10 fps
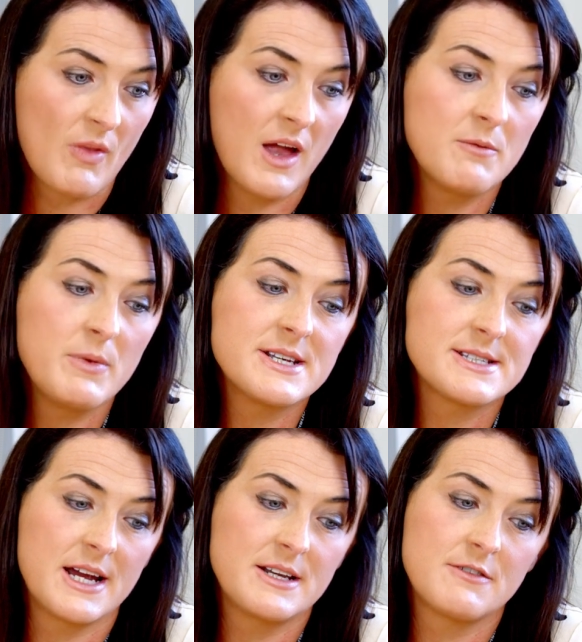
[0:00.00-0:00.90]
And we
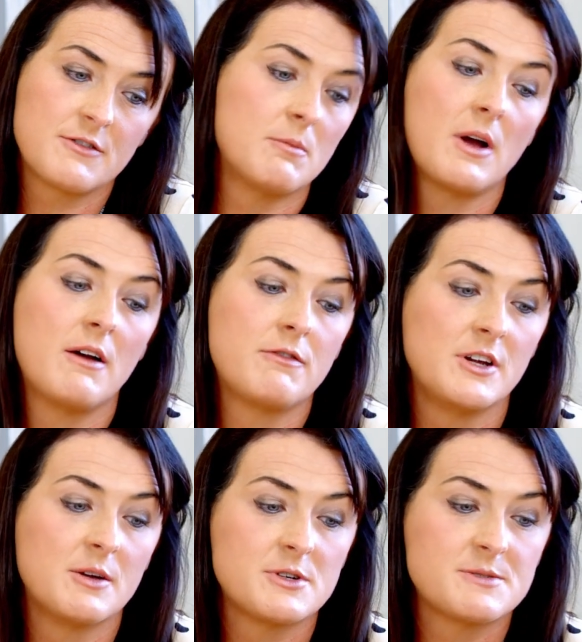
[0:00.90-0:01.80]
decided from a
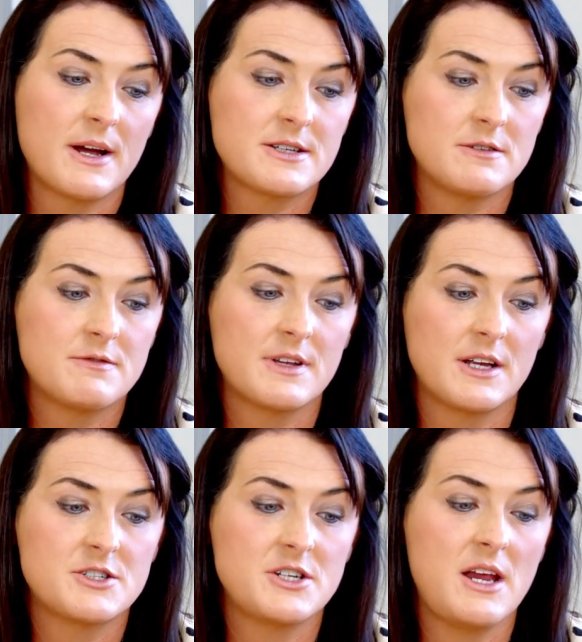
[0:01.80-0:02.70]
fluid perspective
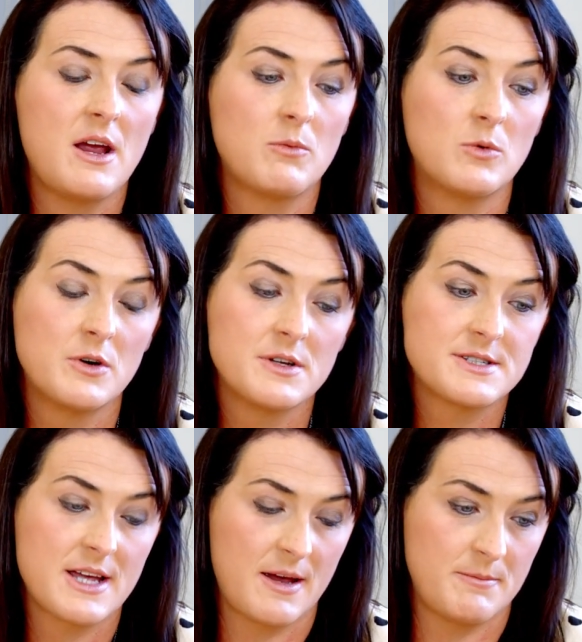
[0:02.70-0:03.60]
that she
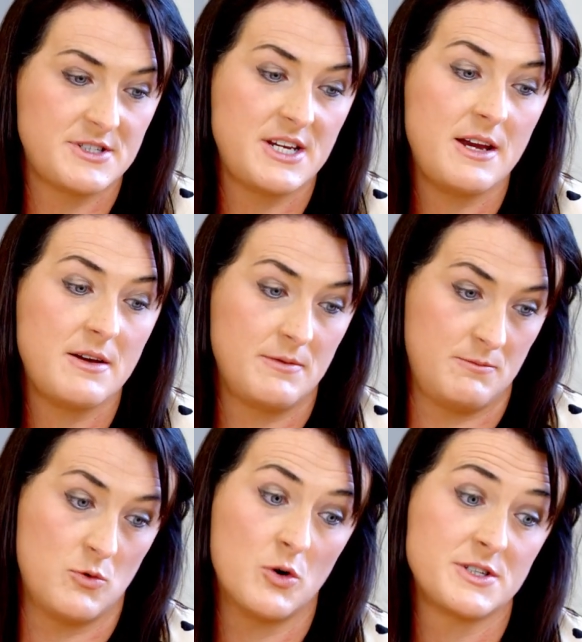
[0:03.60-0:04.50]
was
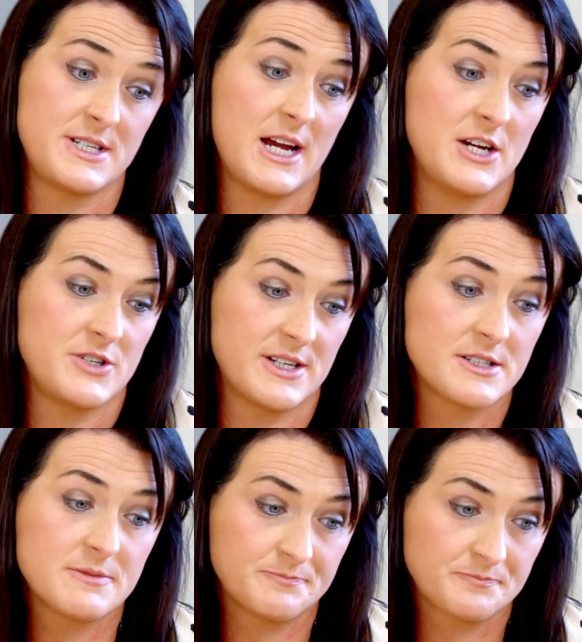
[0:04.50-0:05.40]

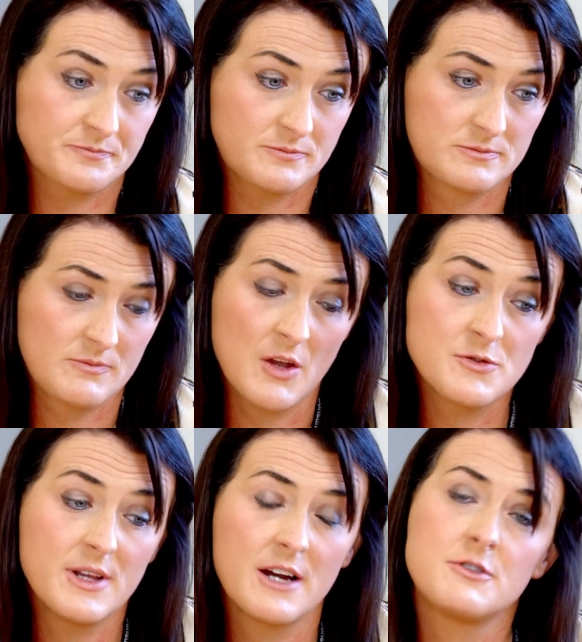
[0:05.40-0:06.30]
dehydrated.
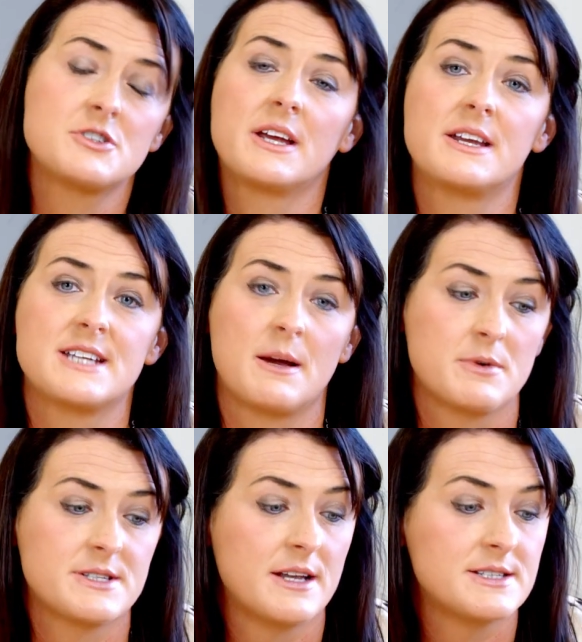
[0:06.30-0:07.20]
So therefore she had a
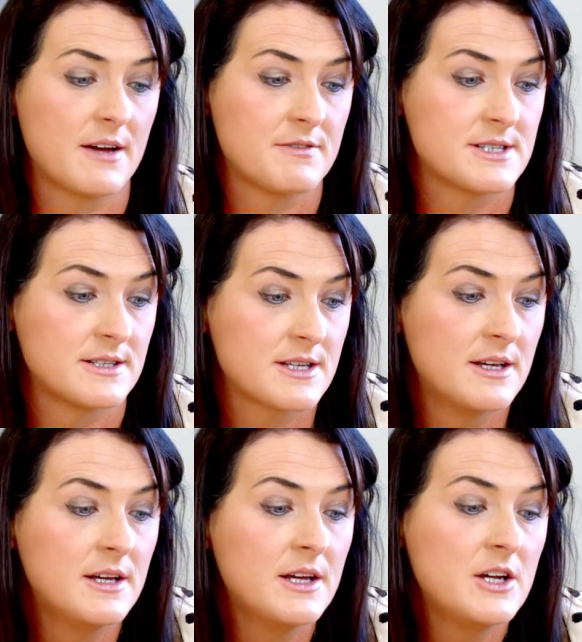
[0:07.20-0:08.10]
10% deficit.
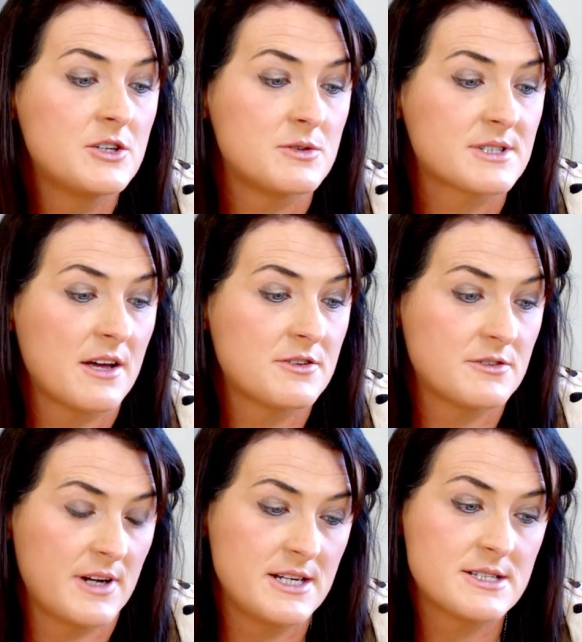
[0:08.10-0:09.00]
She was
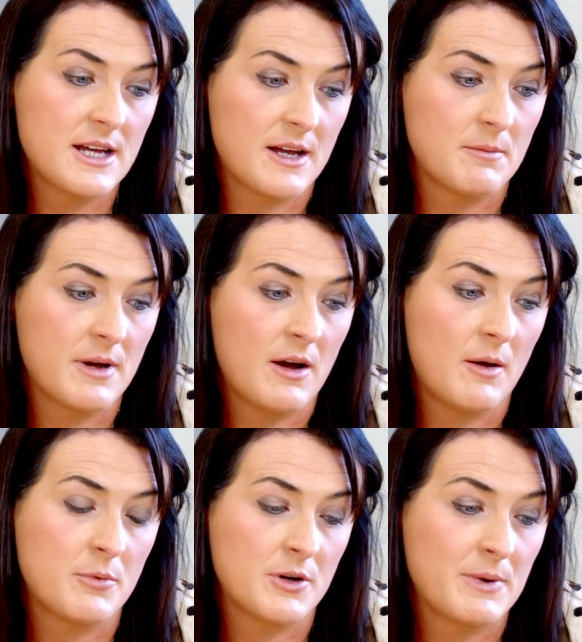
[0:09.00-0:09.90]
catheterised
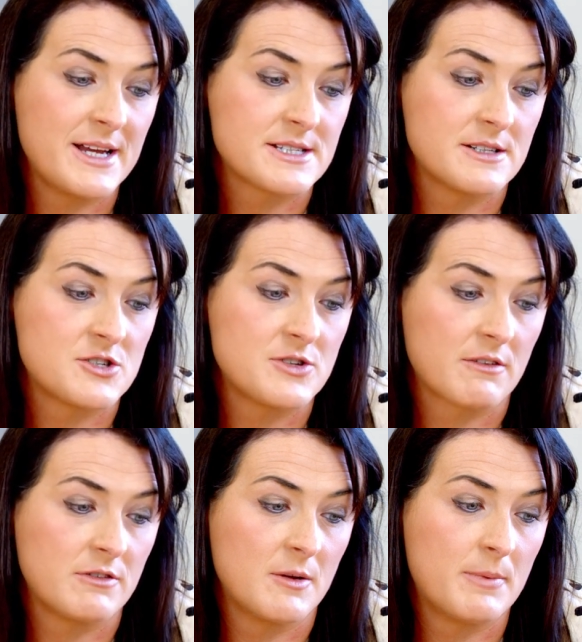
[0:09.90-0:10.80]
and placed in a
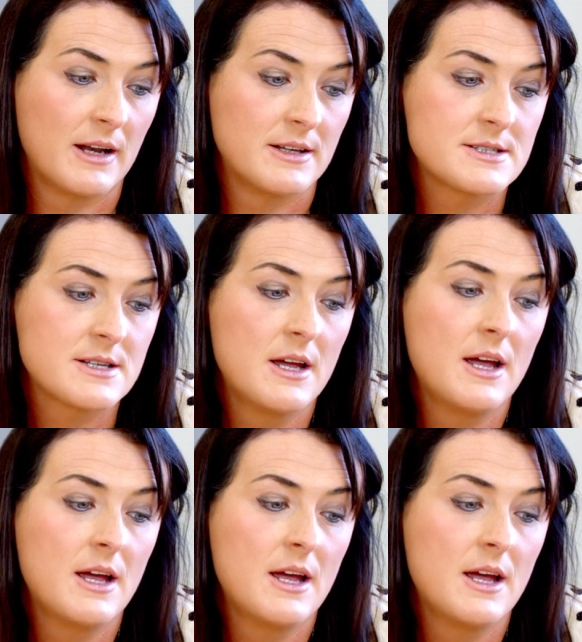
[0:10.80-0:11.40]
strict fluid balance.